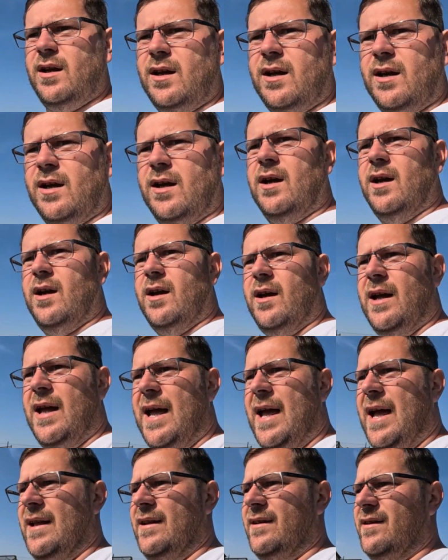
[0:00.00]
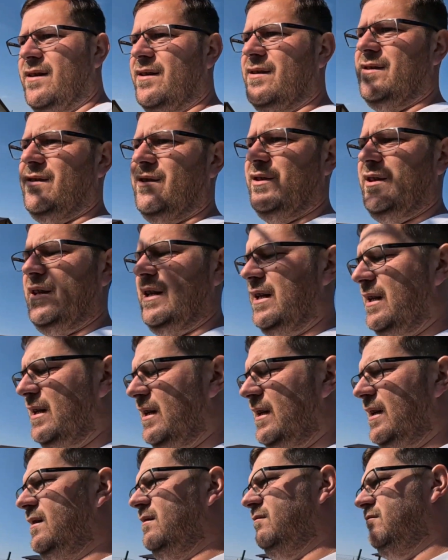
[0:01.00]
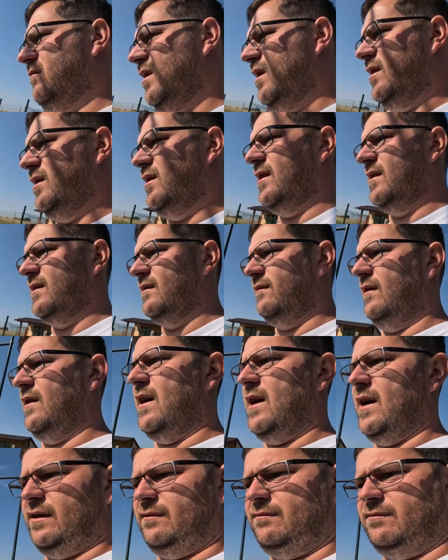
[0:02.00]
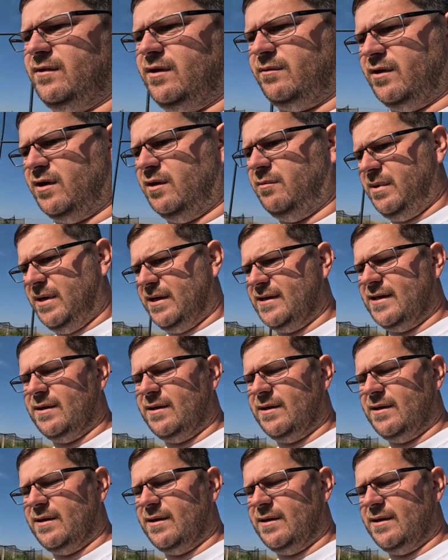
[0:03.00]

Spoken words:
And our zucchini are just flying. I'm going to pick